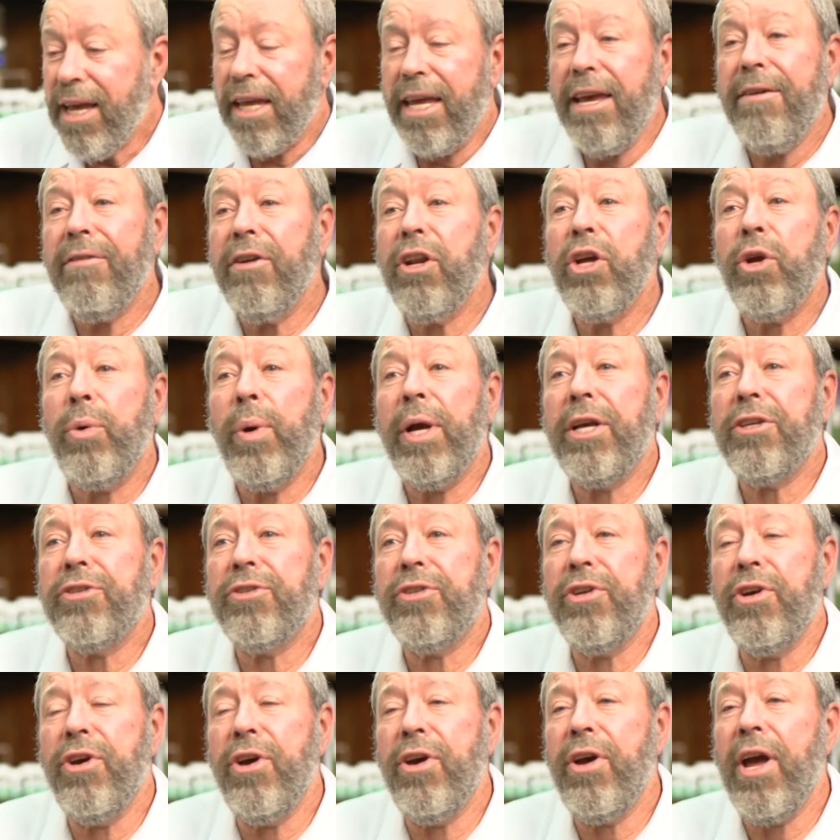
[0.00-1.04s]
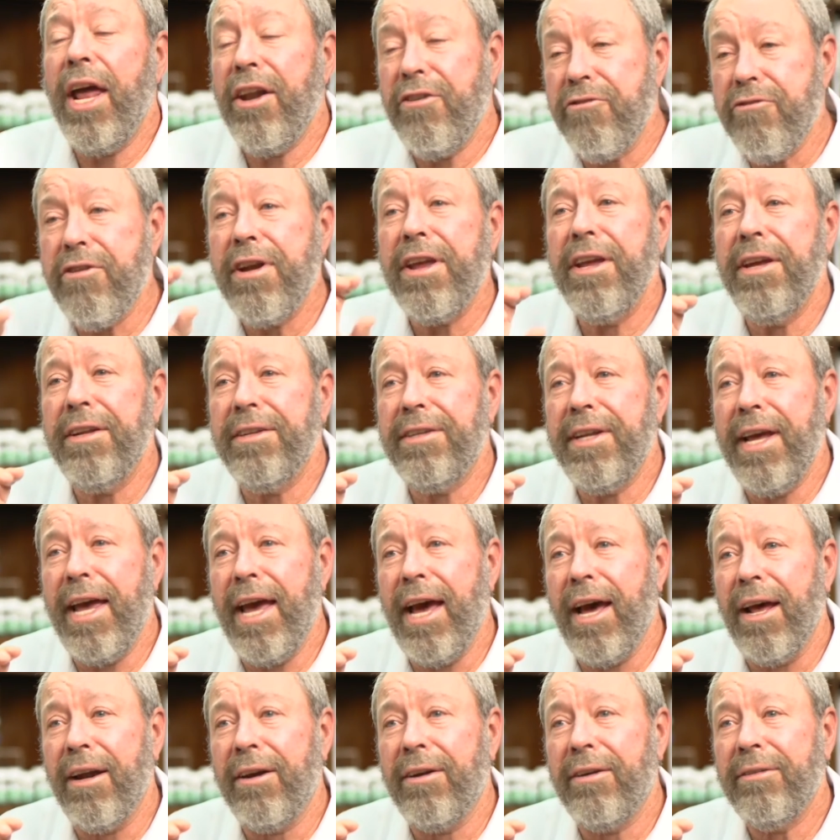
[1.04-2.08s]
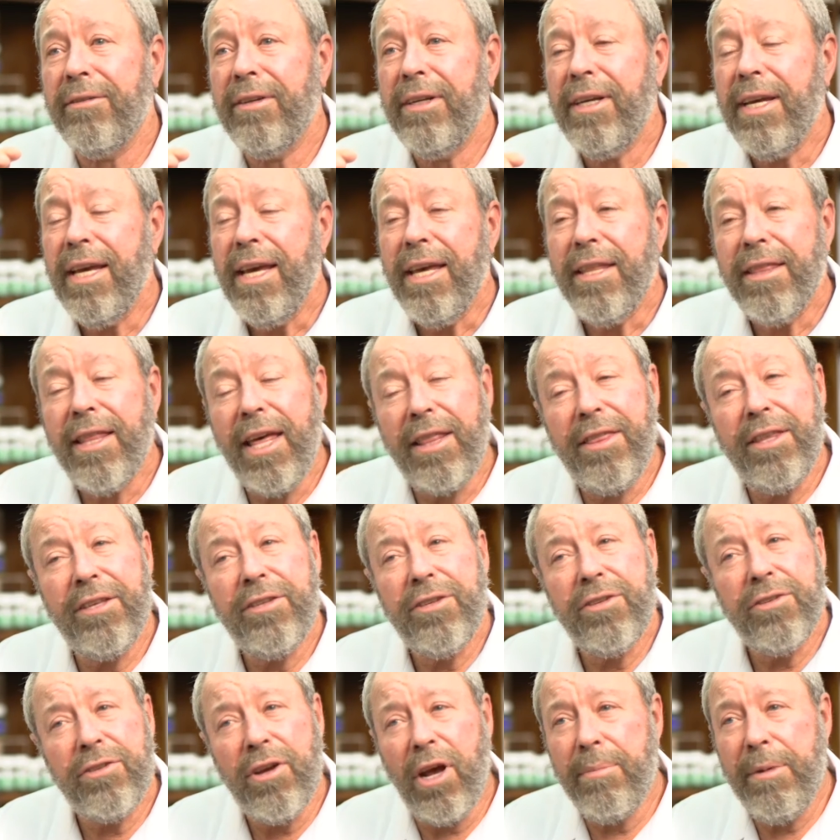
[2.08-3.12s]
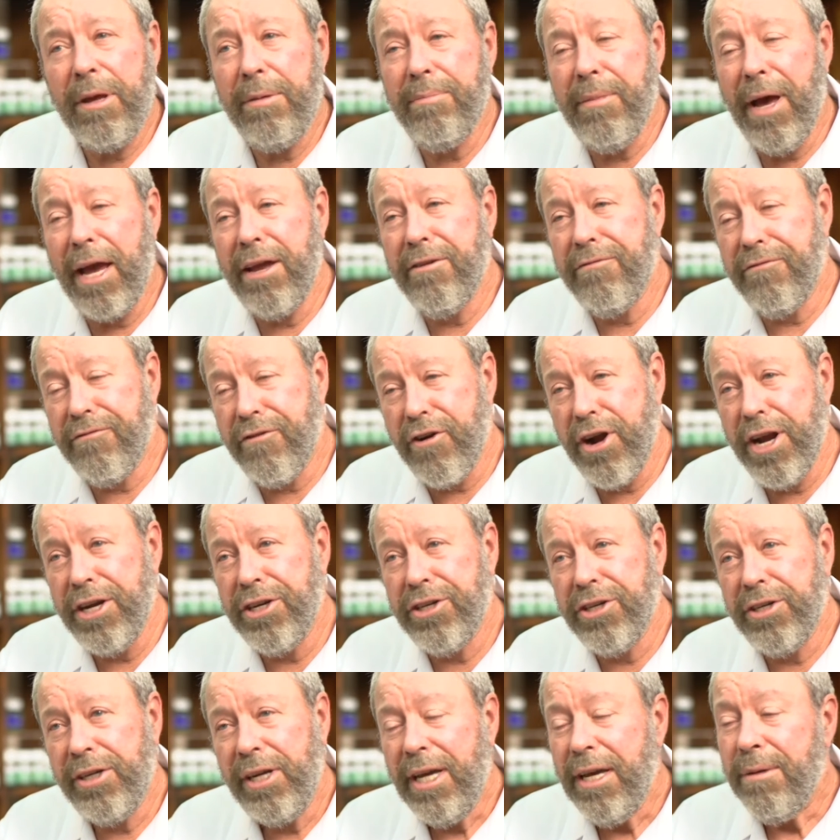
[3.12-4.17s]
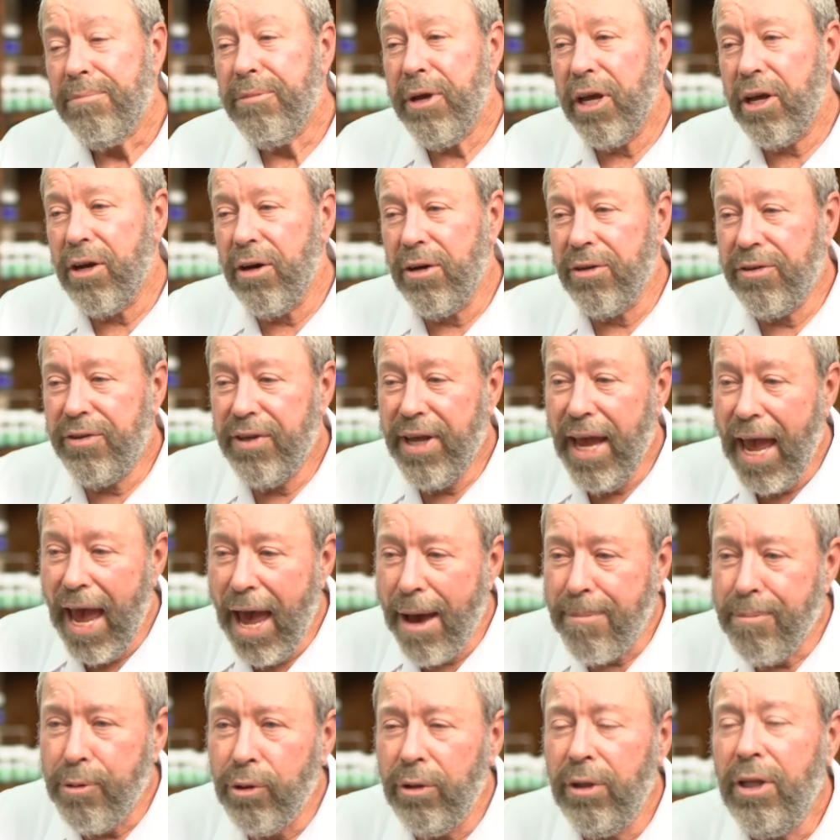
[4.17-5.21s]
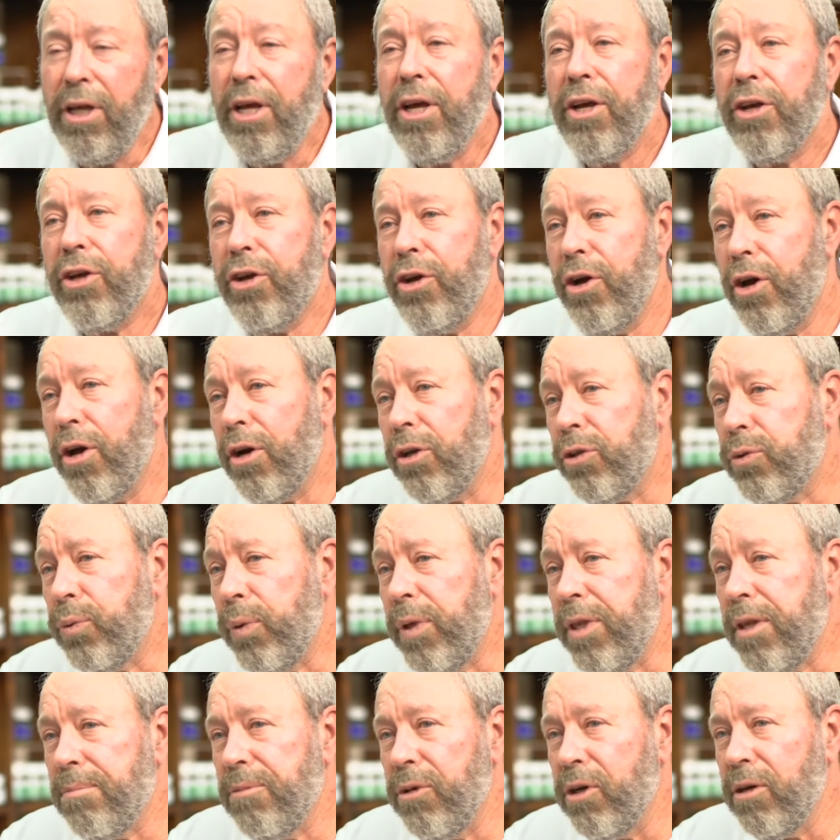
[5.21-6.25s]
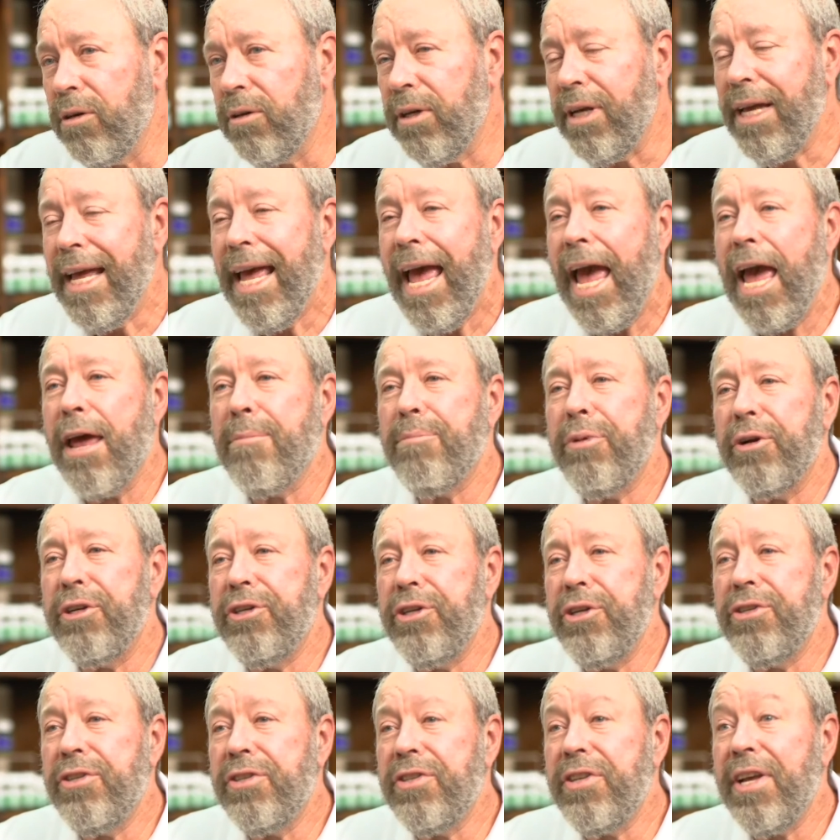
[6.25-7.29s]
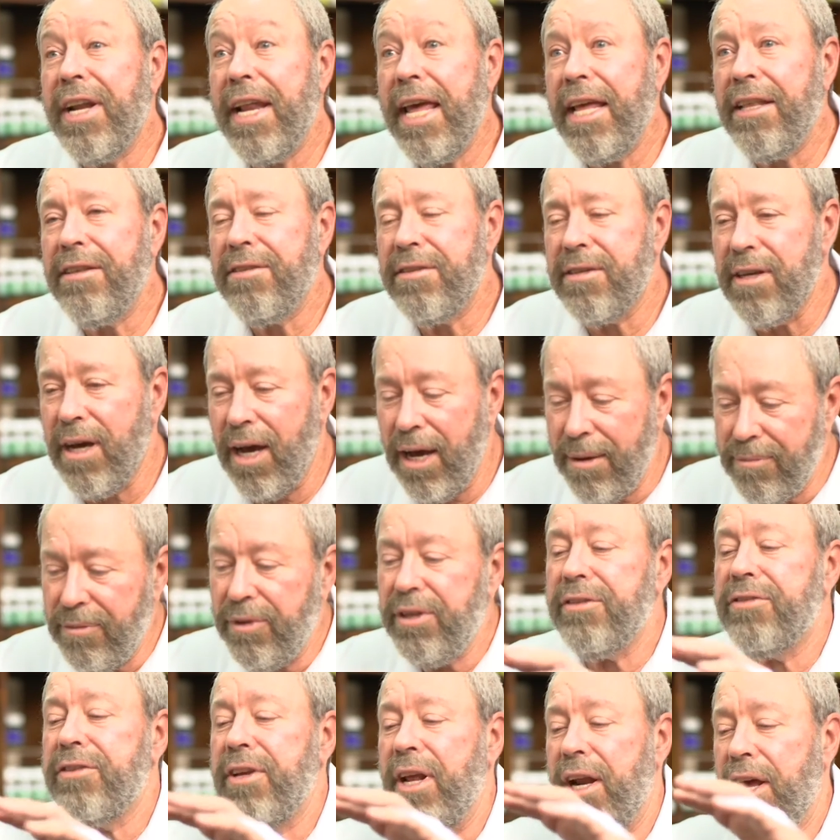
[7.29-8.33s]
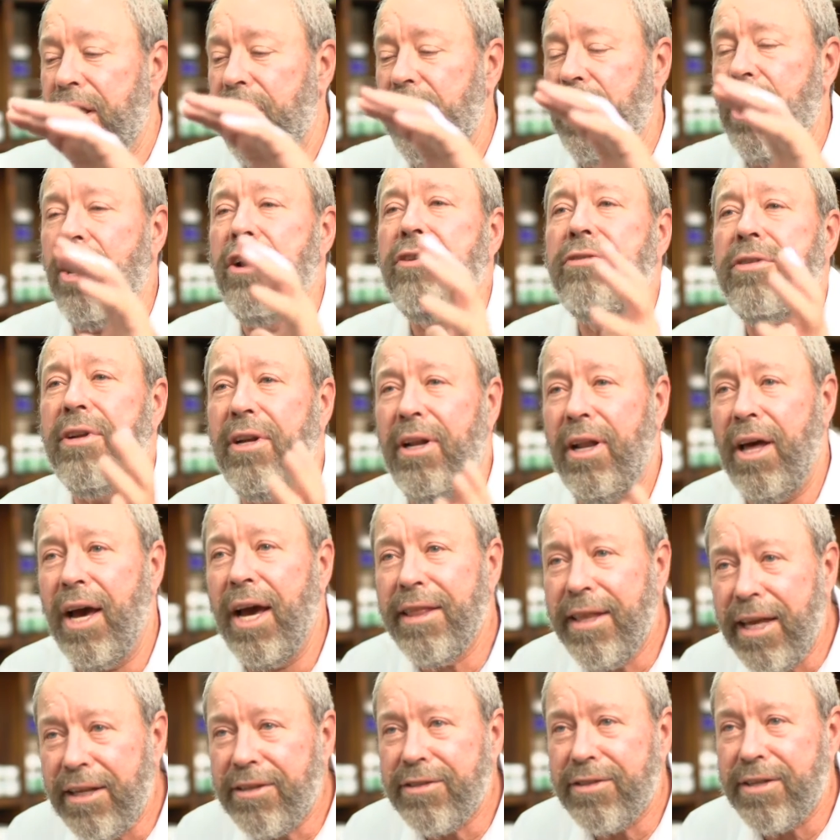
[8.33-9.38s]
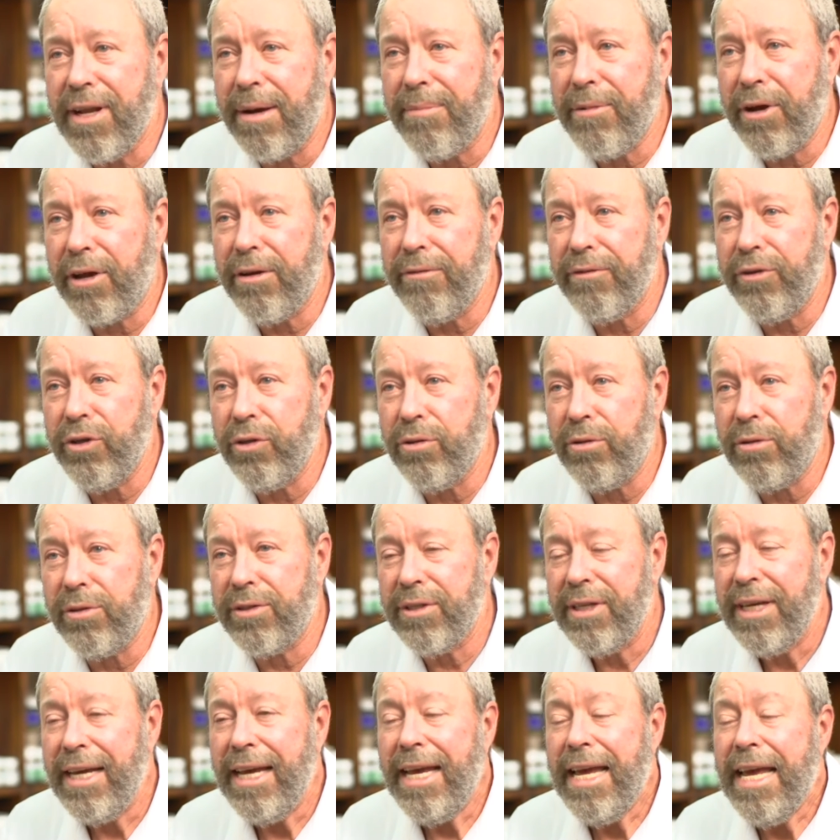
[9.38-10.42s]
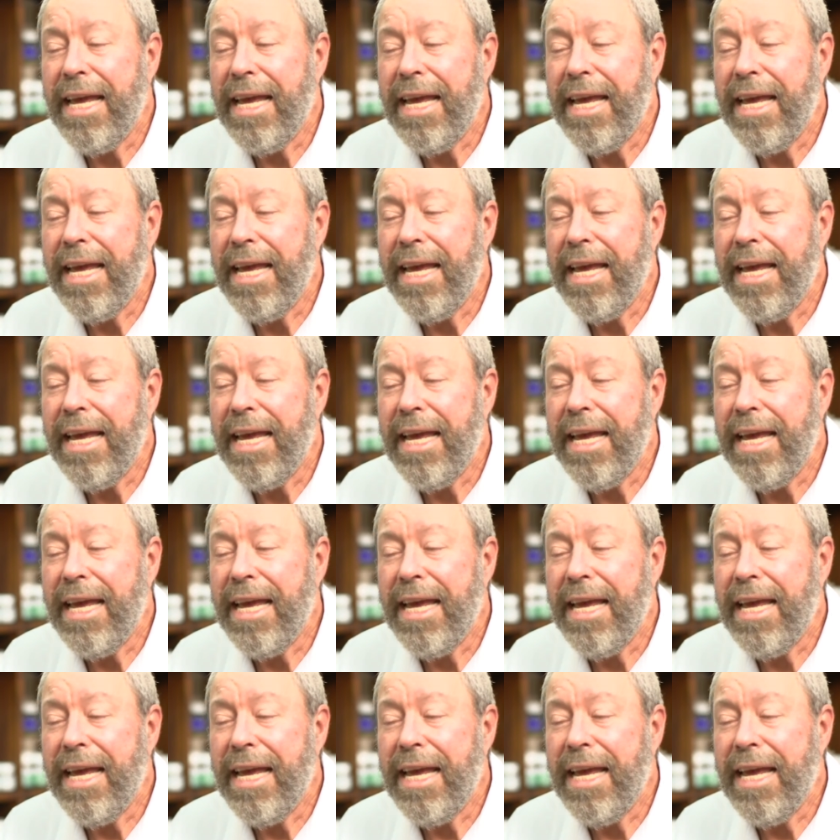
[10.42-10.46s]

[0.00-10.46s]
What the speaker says: Give it a quick stir and drink it down. Now this has got to be made fresh because the apple curdles with the milk and produces an enzyme that's going to coat and line that stomach of yours.